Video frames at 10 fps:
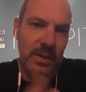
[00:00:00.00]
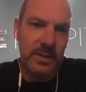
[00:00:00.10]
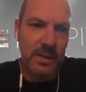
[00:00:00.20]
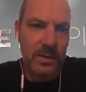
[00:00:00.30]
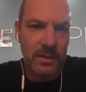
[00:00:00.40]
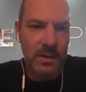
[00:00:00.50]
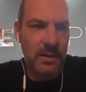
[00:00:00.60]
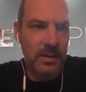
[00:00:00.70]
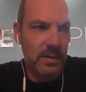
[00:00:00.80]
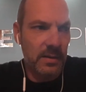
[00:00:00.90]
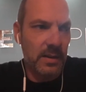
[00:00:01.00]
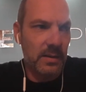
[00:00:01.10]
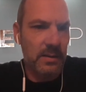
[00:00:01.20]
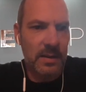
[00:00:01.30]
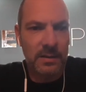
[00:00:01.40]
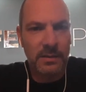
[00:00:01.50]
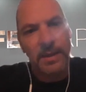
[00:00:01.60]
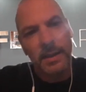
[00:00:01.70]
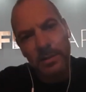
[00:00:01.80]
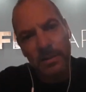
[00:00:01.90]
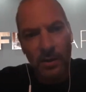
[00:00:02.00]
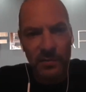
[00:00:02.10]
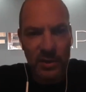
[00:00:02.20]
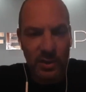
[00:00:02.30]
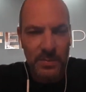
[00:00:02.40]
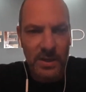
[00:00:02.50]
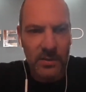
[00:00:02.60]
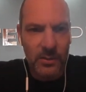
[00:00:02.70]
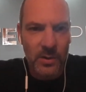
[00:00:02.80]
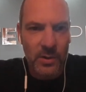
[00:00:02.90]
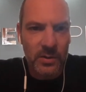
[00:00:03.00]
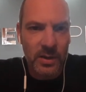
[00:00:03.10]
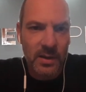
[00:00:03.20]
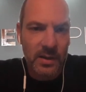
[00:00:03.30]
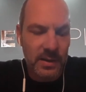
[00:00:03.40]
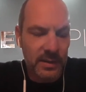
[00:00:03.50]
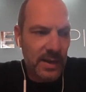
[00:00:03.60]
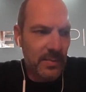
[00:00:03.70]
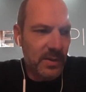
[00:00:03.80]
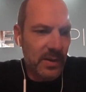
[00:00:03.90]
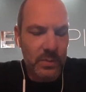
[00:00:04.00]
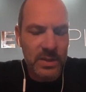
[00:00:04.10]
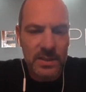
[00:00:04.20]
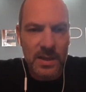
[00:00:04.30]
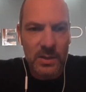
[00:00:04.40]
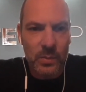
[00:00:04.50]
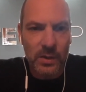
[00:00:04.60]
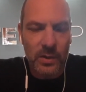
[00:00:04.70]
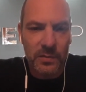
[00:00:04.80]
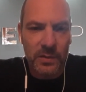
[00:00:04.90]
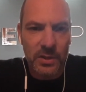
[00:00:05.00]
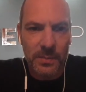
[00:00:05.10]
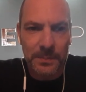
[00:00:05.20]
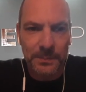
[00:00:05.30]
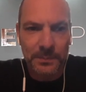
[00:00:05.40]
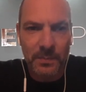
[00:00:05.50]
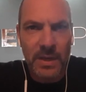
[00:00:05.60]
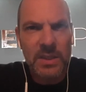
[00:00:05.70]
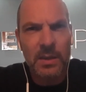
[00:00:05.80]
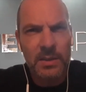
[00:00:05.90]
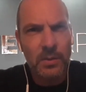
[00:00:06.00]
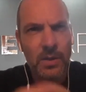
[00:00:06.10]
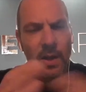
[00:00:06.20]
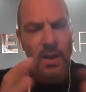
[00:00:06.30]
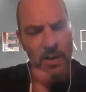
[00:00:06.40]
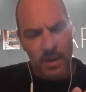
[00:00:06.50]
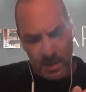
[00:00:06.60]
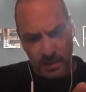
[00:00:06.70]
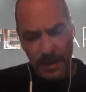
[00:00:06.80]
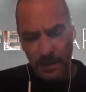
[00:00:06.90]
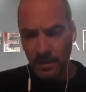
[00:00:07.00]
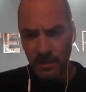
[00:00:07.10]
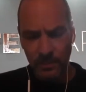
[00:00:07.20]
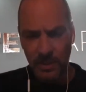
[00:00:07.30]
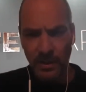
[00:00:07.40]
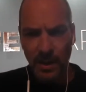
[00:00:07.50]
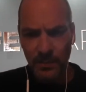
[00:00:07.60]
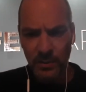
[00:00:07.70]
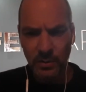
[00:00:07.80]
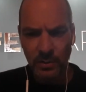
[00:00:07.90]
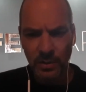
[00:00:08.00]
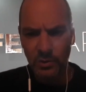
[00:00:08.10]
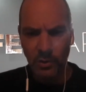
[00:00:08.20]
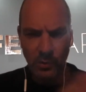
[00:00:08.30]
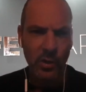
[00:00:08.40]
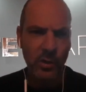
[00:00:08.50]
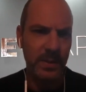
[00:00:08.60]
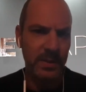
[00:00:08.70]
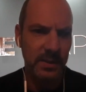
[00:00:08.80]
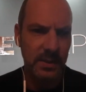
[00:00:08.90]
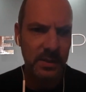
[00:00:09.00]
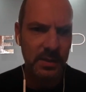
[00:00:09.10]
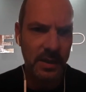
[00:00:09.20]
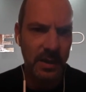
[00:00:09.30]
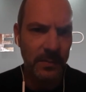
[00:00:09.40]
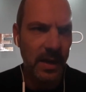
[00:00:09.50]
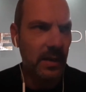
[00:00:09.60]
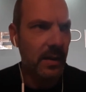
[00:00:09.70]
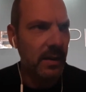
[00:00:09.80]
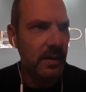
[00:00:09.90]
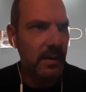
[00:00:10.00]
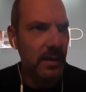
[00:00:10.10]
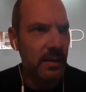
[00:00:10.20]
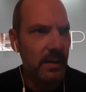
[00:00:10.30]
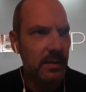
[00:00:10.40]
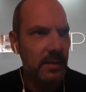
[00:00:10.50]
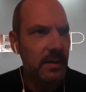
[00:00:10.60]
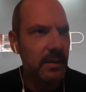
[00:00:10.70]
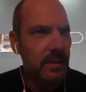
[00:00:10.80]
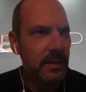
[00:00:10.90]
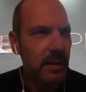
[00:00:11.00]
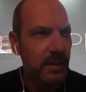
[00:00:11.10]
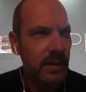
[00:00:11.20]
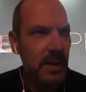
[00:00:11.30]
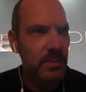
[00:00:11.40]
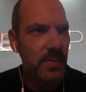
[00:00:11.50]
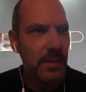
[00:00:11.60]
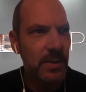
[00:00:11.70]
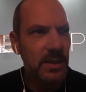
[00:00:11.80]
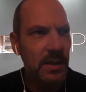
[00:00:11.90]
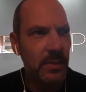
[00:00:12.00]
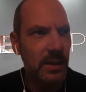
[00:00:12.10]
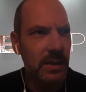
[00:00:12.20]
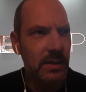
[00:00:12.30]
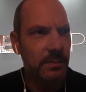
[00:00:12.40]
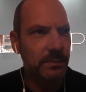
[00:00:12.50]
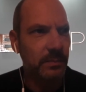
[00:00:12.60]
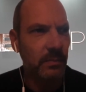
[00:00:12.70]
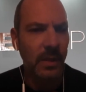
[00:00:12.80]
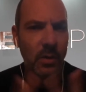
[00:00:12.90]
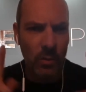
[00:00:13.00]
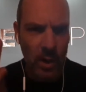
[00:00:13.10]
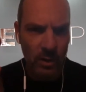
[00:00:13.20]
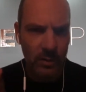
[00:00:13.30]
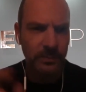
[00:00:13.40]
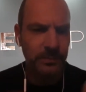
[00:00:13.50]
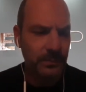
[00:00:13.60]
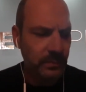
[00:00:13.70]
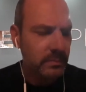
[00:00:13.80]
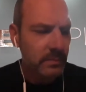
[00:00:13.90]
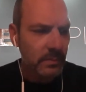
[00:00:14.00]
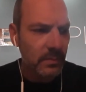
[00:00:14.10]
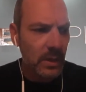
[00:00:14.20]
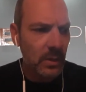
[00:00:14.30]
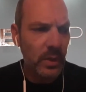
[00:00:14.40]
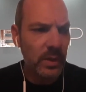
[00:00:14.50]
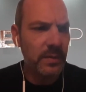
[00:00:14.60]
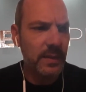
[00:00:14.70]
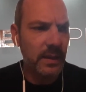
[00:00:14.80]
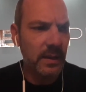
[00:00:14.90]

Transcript: and Keets coffee shop down the road in Cape Town, which stays one coffee shop. But yeah, so then when you come to growth businesses, and I think that's maybe something that's wrong with the